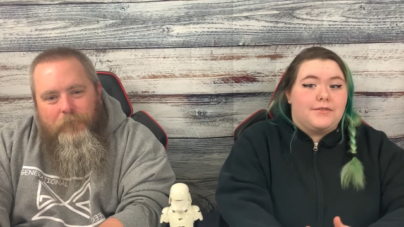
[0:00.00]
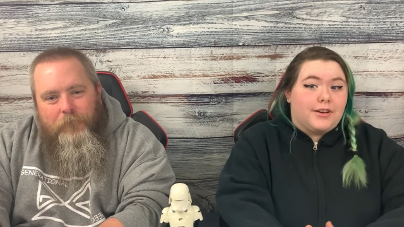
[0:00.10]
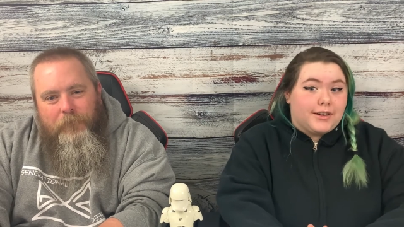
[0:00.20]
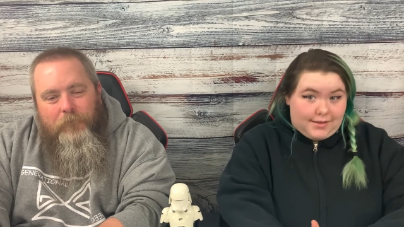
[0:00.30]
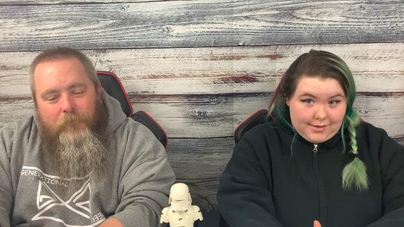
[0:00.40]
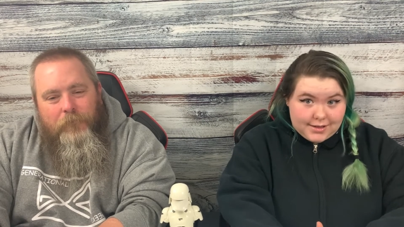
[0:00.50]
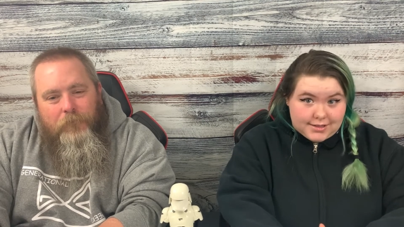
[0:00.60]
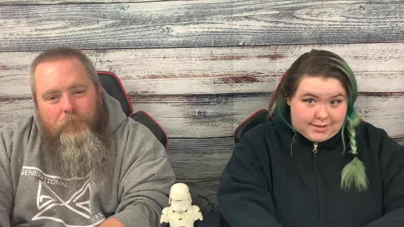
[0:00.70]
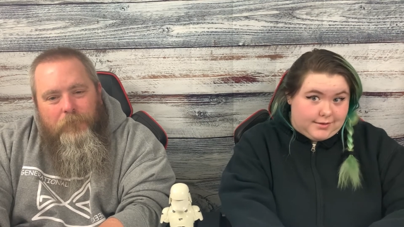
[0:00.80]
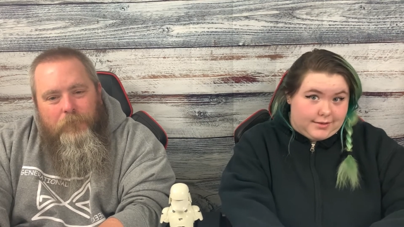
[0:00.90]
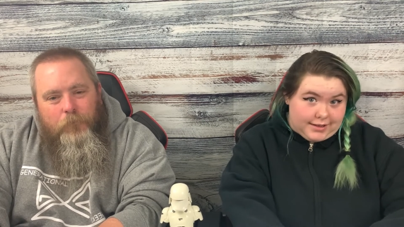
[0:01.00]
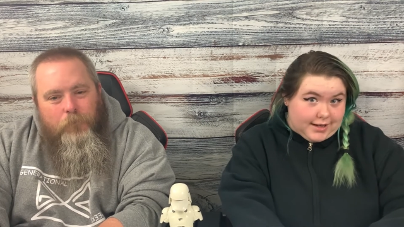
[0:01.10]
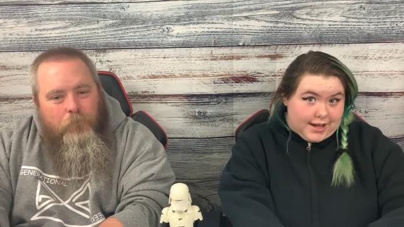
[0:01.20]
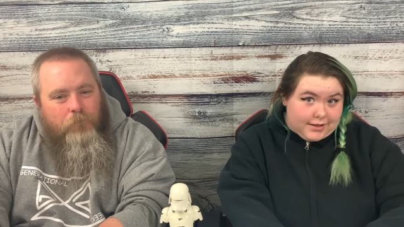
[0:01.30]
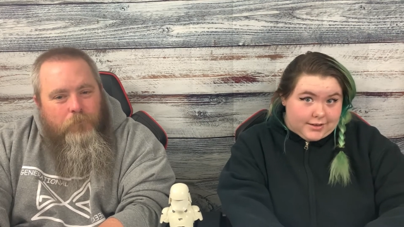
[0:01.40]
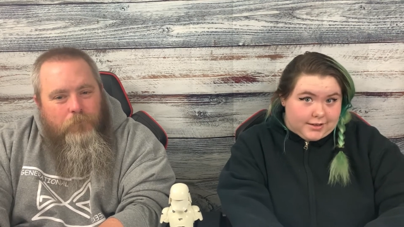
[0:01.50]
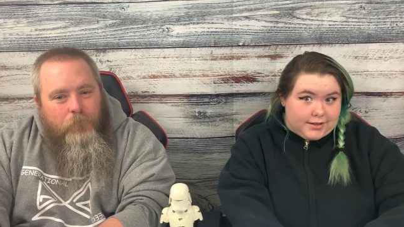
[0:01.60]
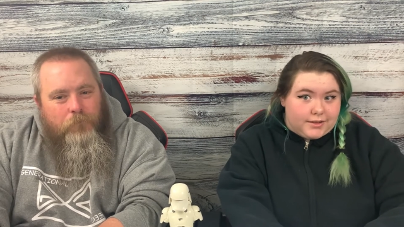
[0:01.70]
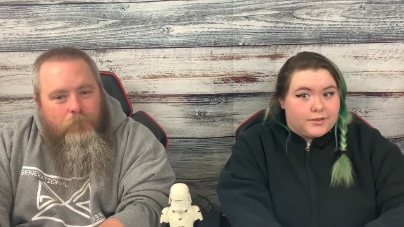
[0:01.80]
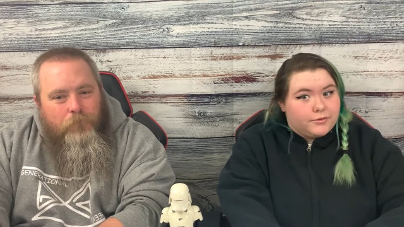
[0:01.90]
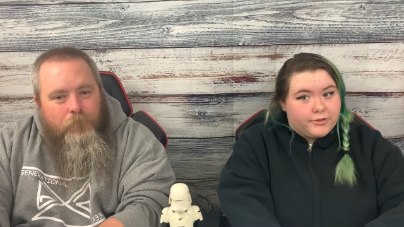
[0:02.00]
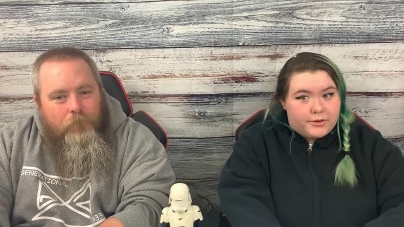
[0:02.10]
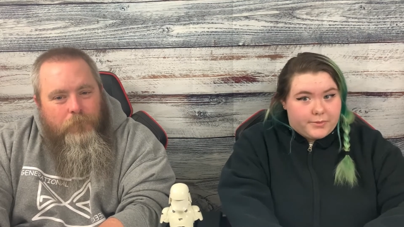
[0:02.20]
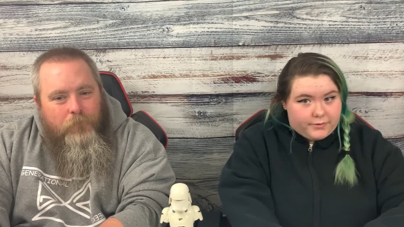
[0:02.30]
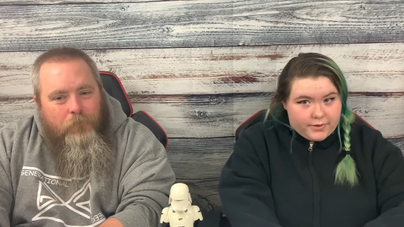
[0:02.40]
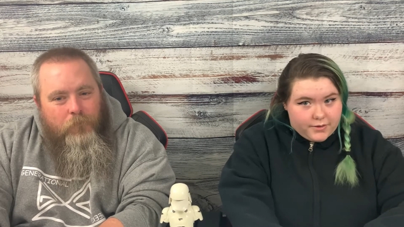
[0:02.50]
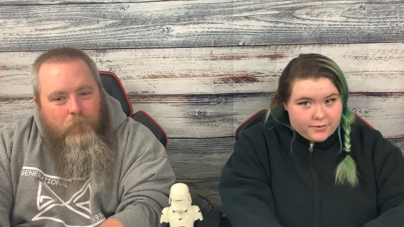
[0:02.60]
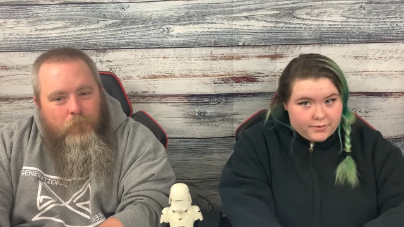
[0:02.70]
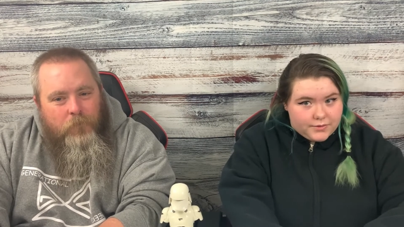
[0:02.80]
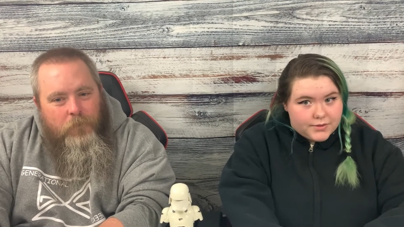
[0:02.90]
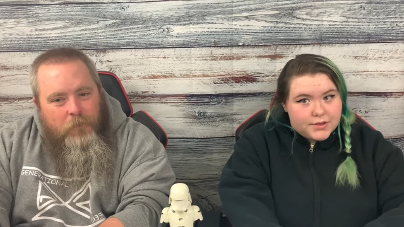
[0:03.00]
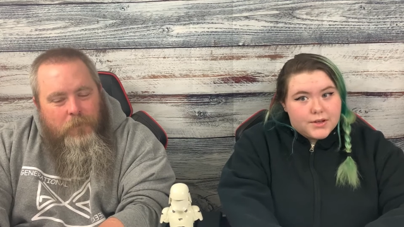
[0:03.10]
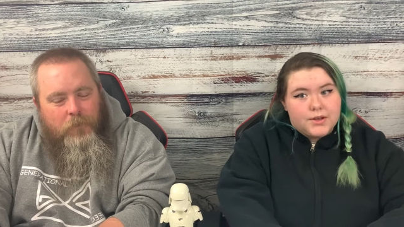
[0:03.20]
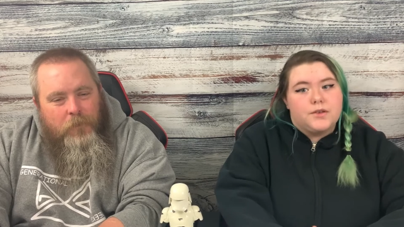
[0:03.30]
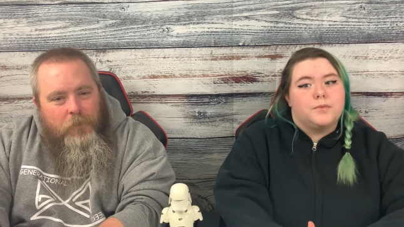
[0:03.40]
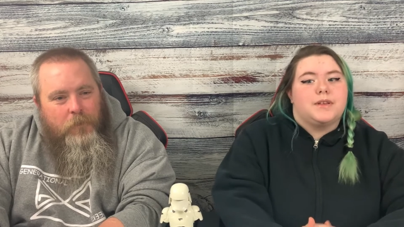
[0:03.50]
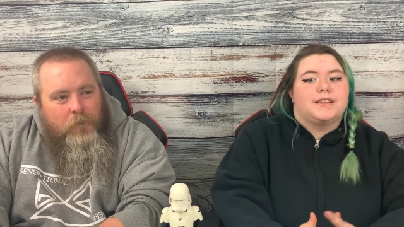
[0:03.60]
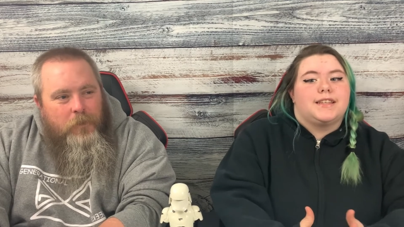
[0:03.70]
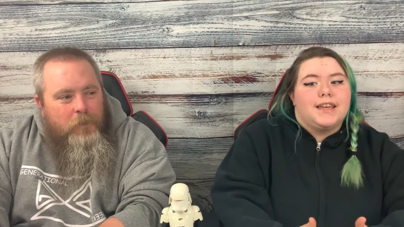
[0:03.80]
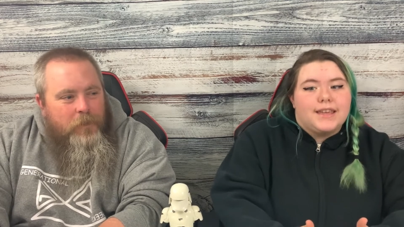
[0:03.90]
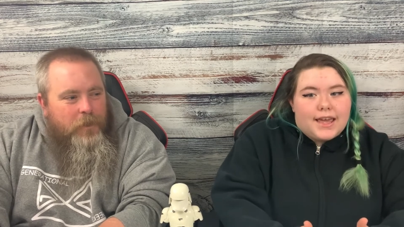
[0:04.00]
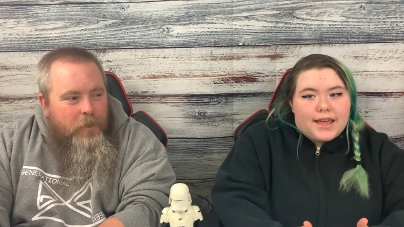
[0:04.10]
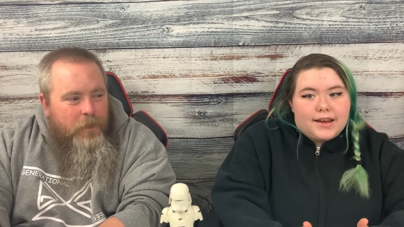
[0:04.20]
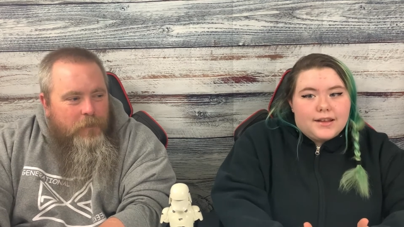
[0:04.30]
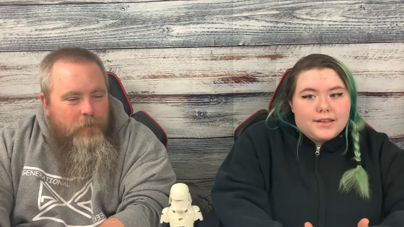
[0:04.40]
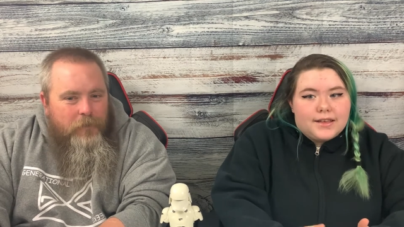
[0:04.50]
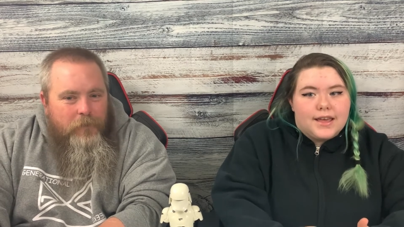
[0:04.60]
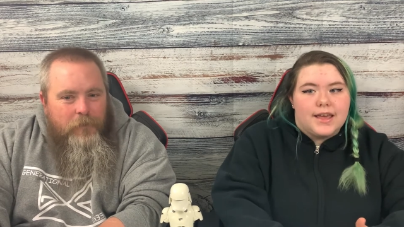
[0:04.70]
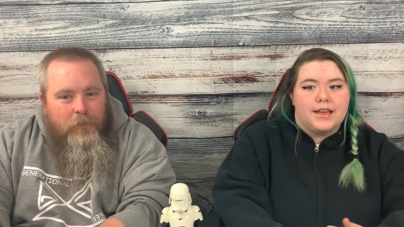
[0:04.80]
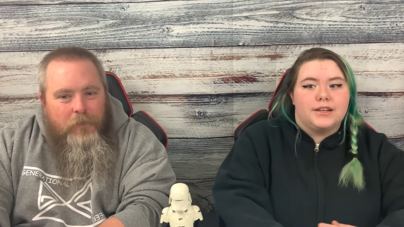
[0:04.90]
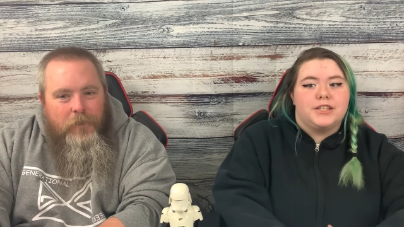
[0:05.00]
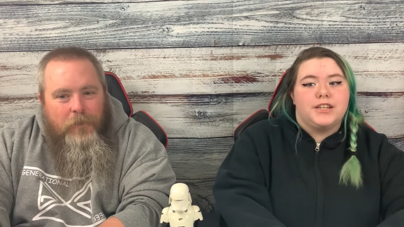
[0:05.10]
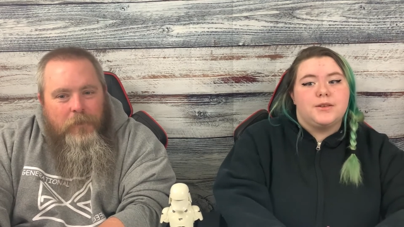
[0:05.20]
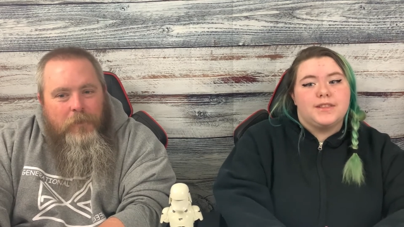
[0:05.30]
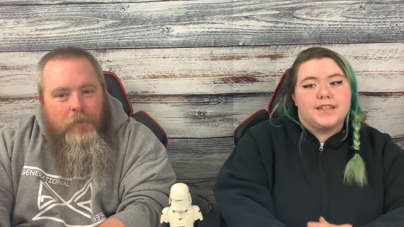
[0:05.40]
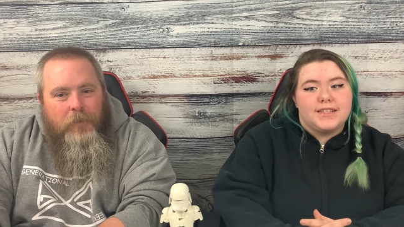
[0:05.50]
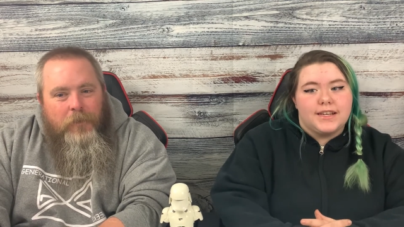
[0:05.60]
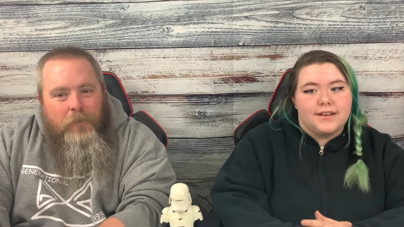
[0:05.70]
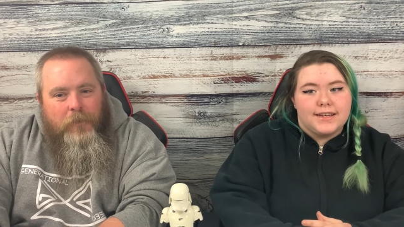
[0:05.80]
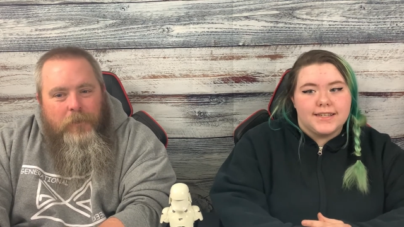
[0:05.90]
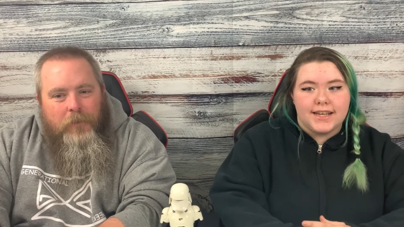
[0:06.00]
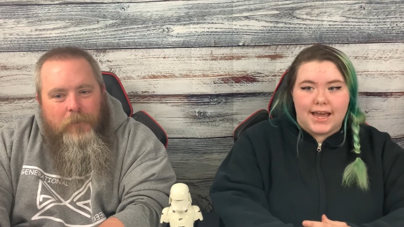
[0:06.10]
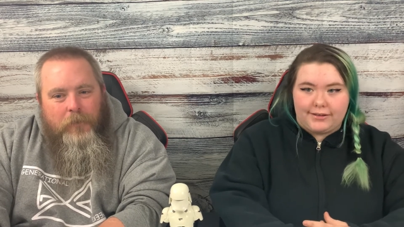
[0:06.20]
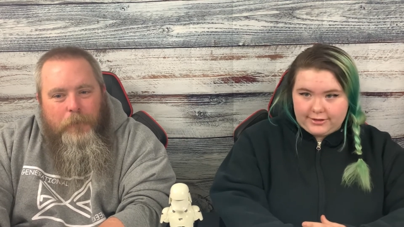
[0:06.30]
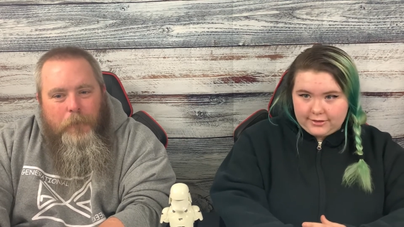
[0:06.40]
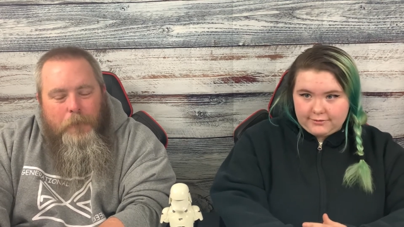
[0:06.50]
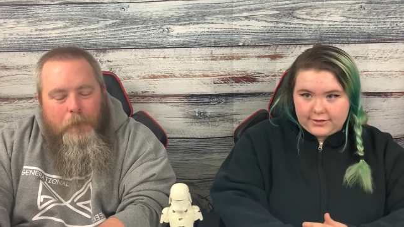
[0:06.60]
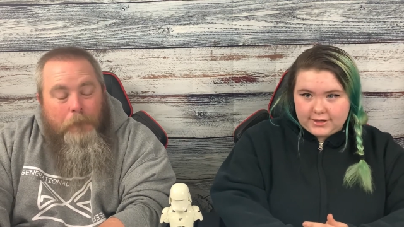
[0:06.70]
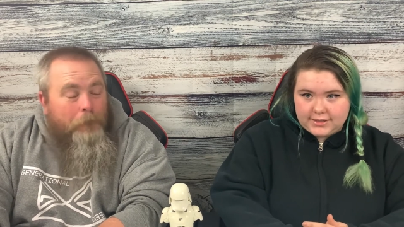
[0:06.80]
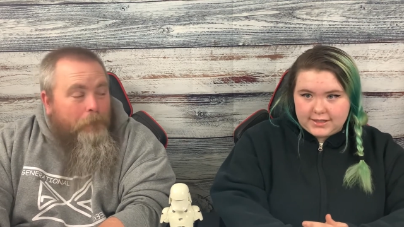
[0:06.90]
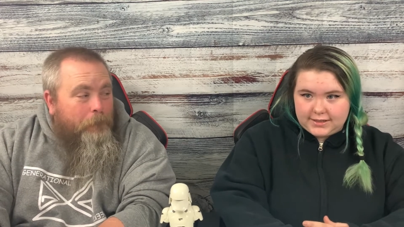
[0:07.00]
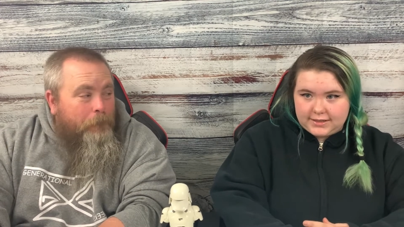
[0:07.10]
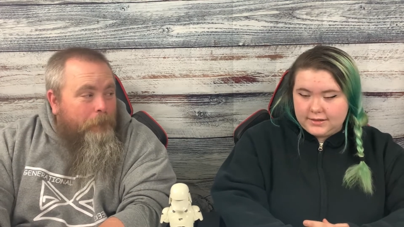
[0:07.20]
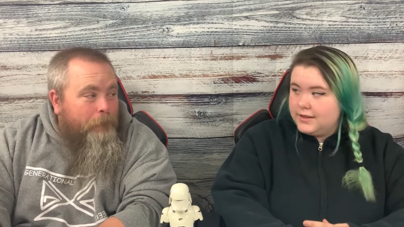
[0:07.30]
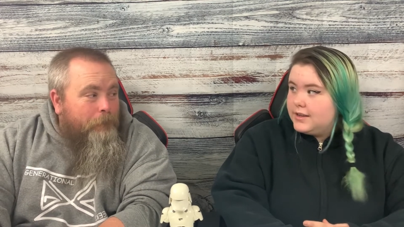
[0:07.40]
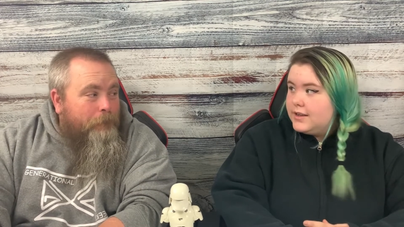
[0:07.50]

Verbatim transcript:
Speaker 1: already lost their lead actor, Ruby Rose, who plays Kate Kane, and she quit the series after the first season,